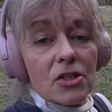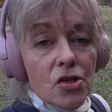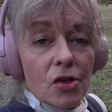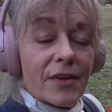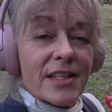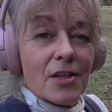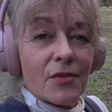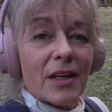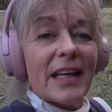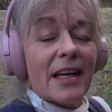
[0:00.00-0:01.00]
sure you're eating
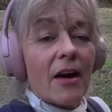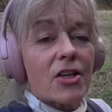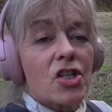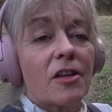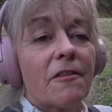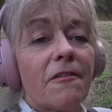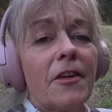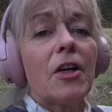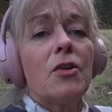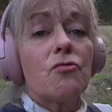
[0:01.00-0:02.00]
really nourishing
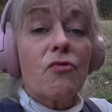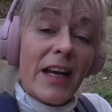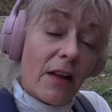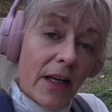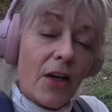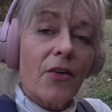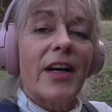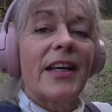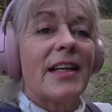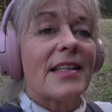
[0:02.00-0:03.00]
food, real
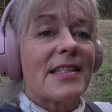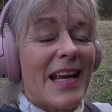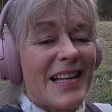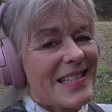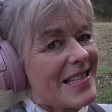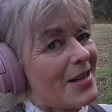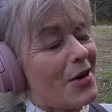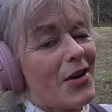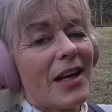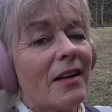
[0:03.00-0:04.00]
ingredients, and
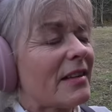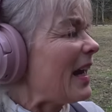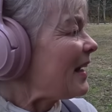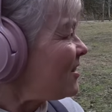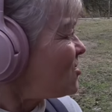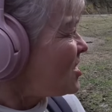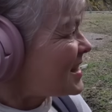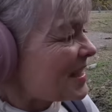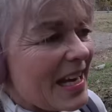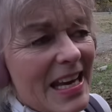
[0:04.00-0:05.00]
zero guilt. And
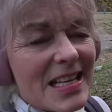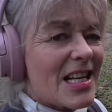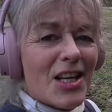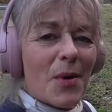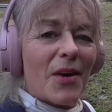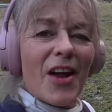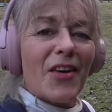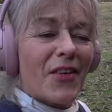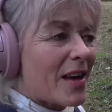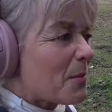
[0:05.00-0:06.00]
just eat till you aren't
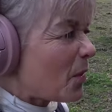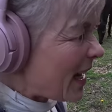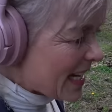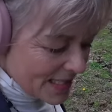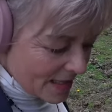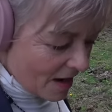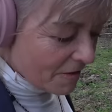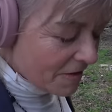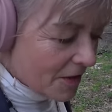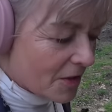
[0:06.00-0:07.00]
hungry anymore. Eat enough
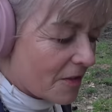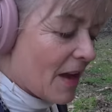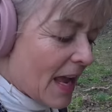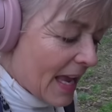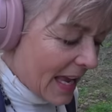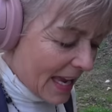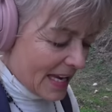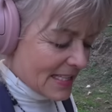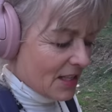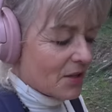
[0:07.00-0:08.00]
food.
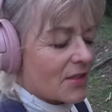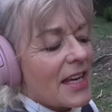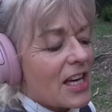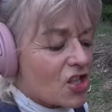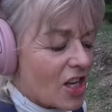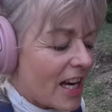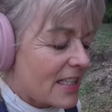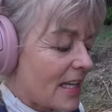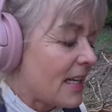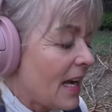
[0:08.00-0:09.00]
Eat till you're
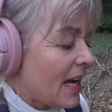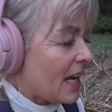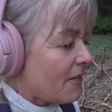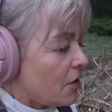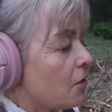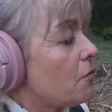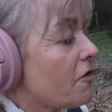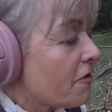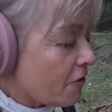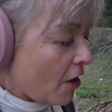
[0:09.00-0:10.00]
satiated. If you
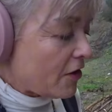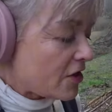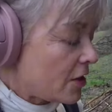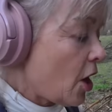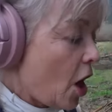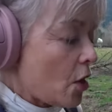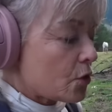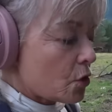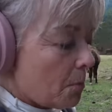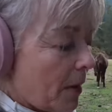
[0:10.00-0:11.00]
front load
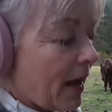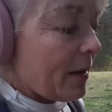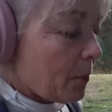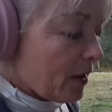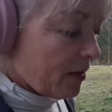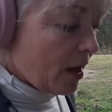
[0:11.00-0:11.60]
your plate with